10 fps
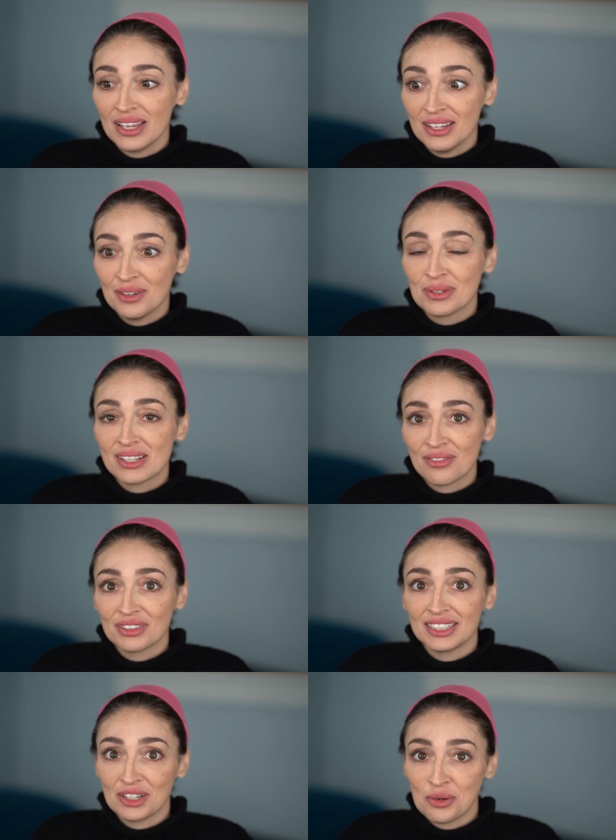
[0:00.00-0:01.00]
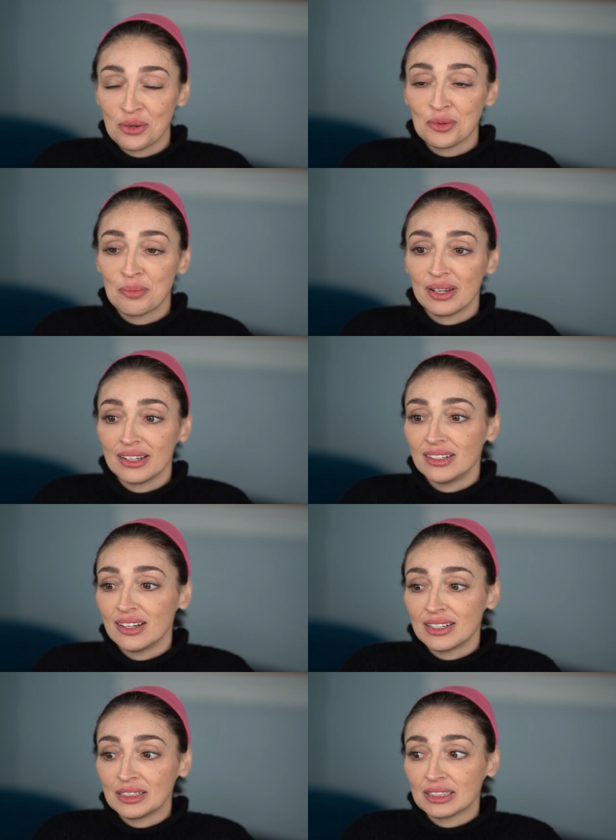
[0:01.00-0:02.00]
It was definitely cold, but
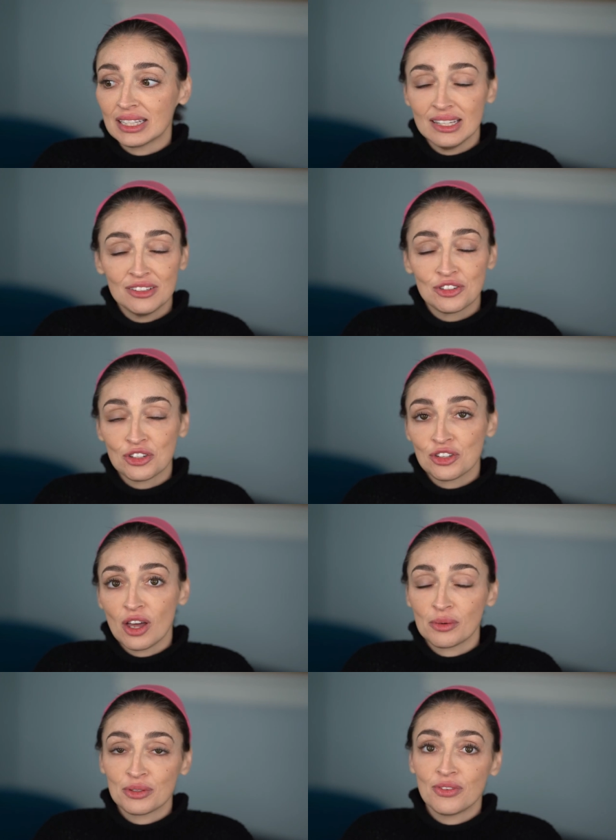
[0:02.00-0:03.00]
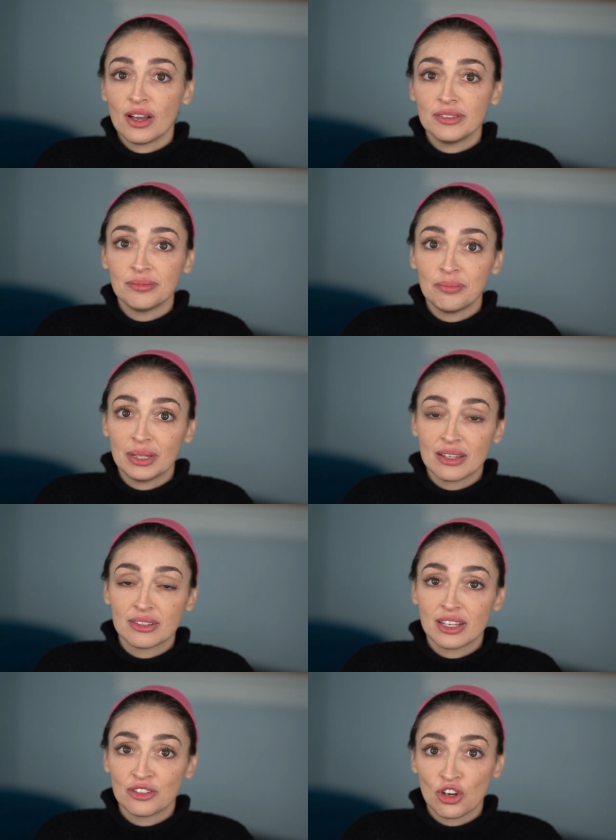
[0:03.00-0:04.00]
uh, the kids just thought it was fun
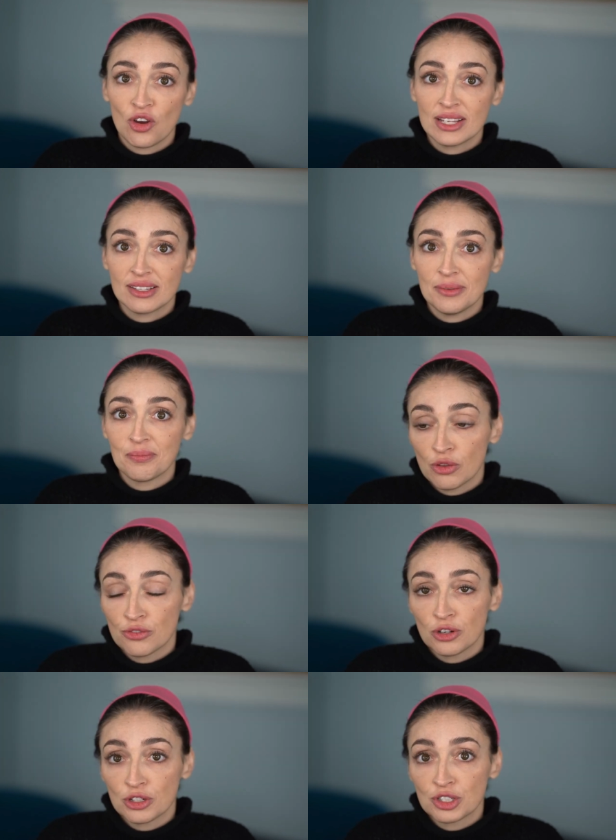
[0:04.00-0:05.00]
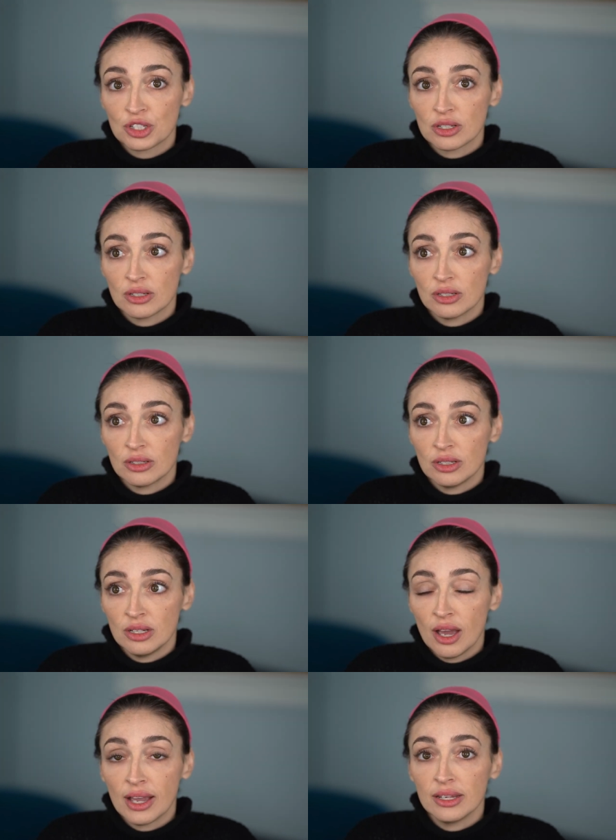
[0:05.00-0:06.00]
because kids are crazy. The first
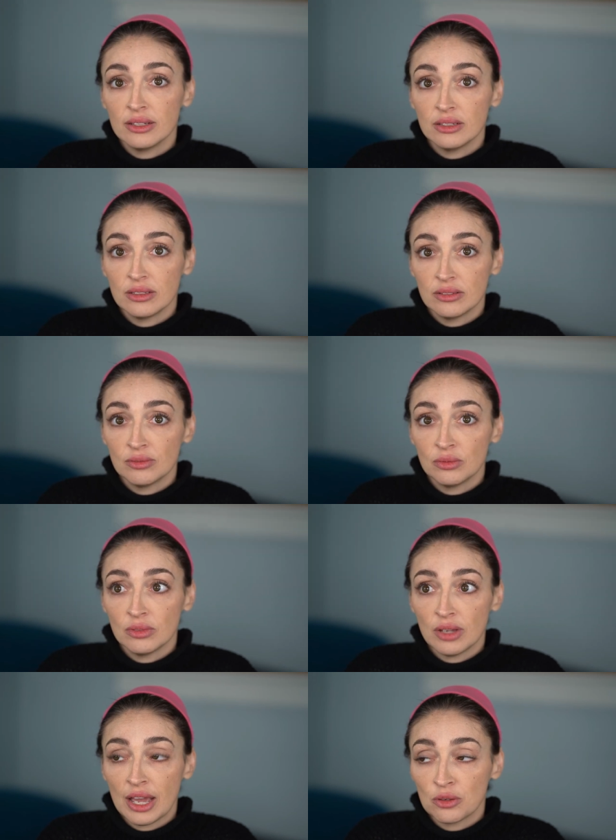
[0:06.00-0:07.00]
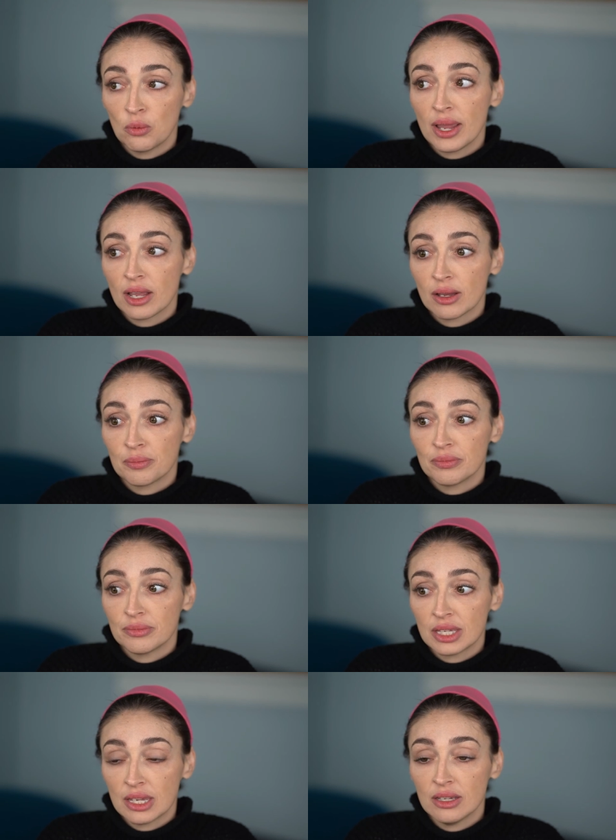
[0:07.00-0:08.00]
night, I had to wake up
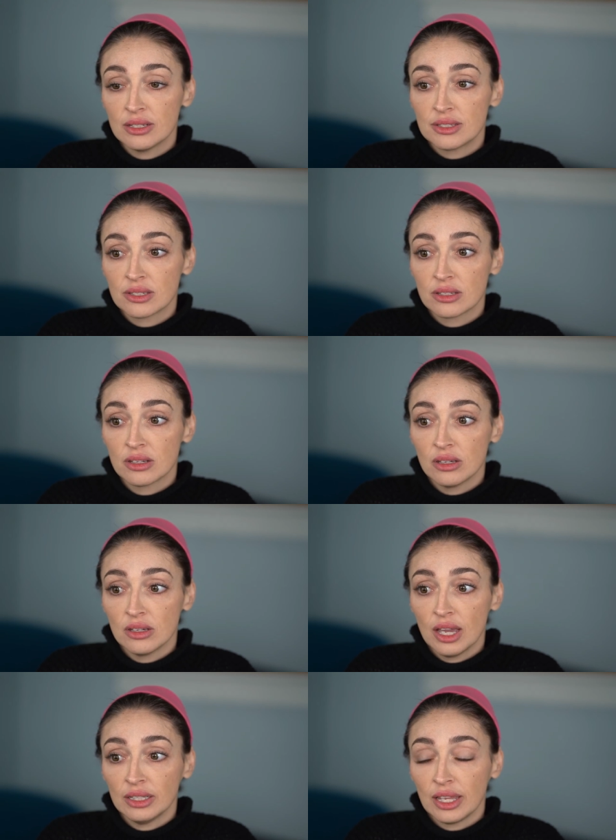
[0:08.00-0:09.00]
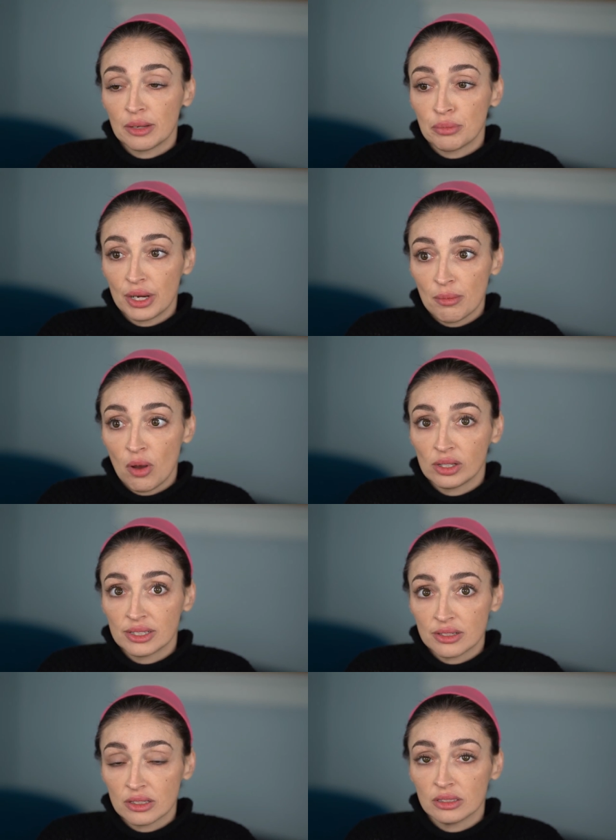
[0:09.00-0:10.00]
the kids and like bring them all
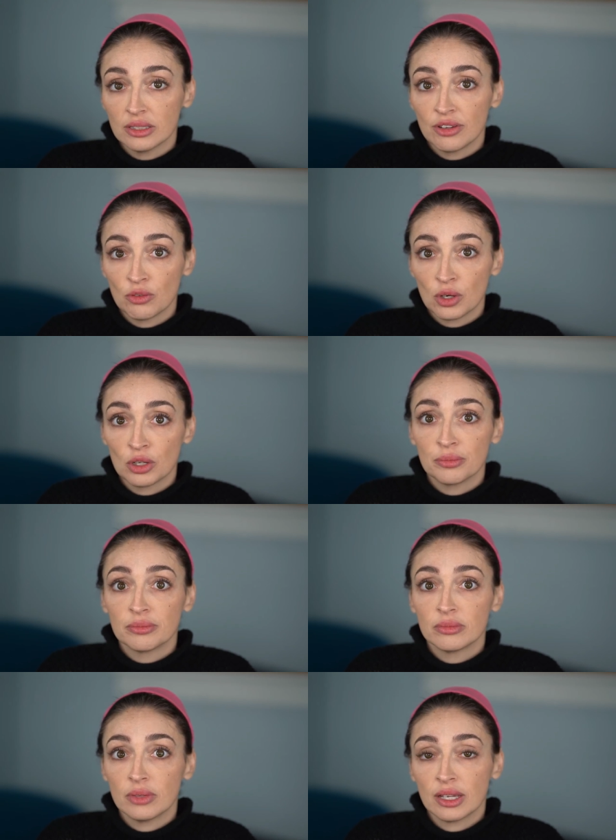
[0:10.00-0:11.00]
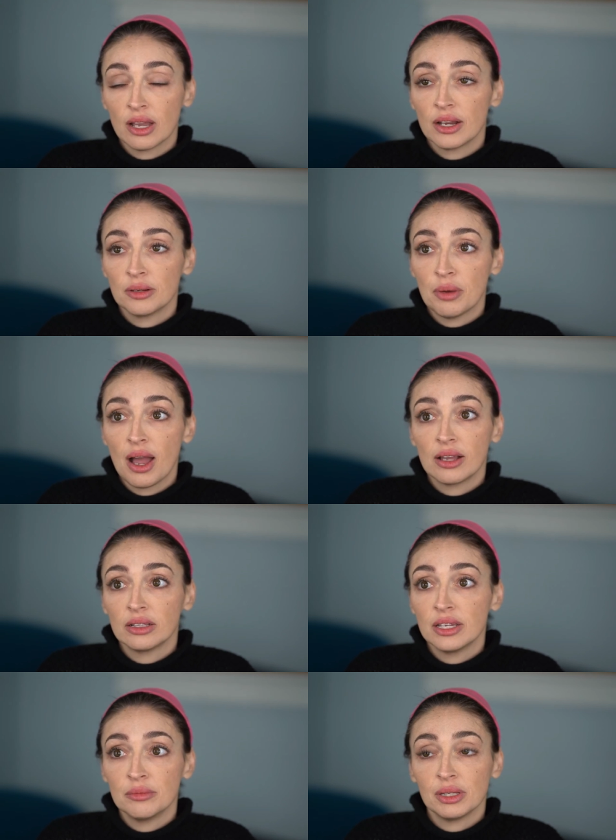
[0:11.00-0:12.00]
into the living room and kind of pile
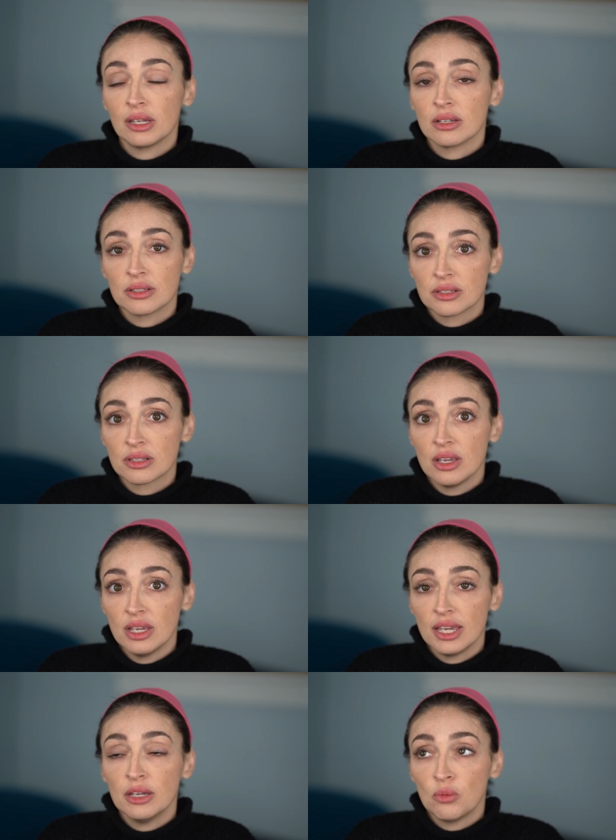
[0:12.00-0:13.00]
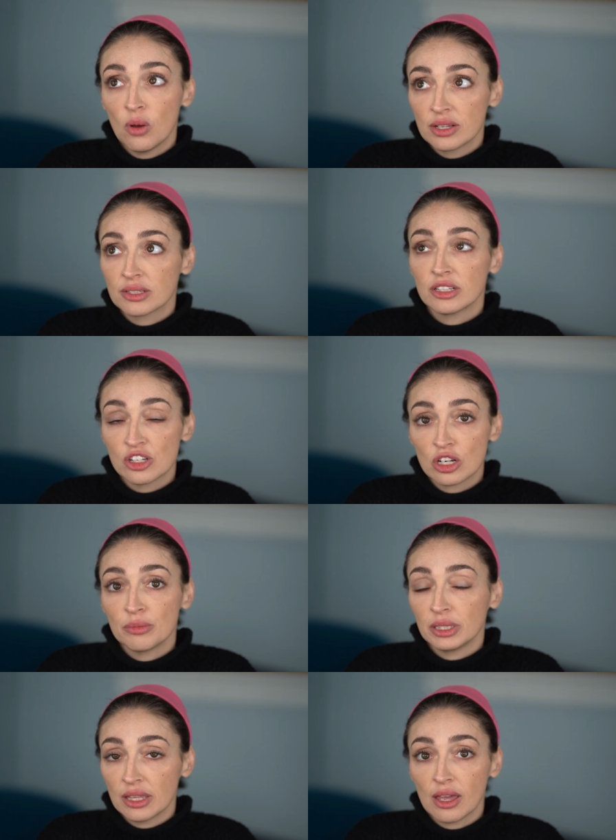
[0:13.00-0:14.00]
in because it was
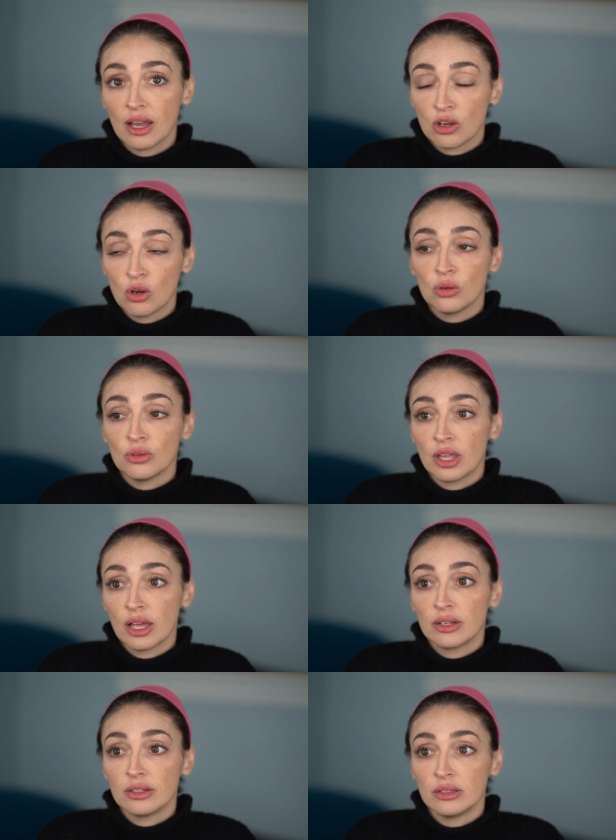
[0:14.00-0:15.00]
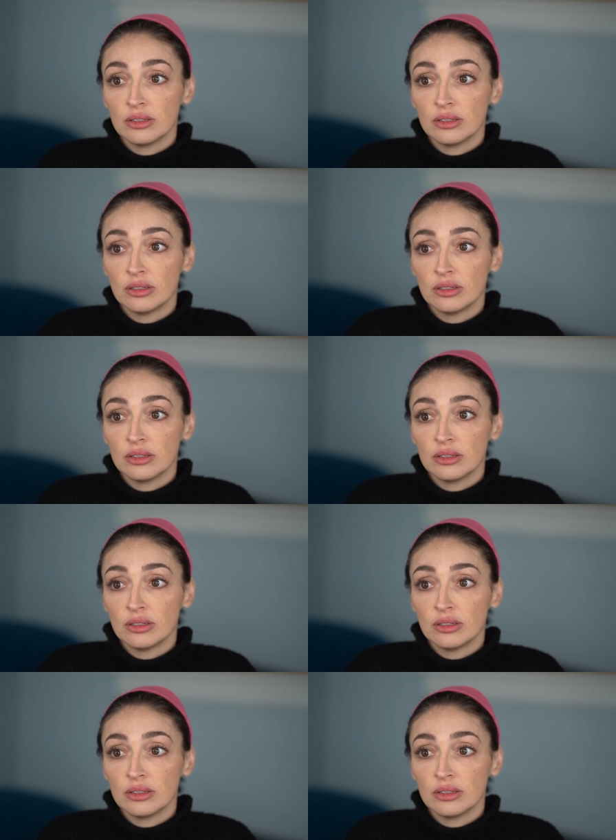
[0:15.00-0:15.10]
legitimately that cold that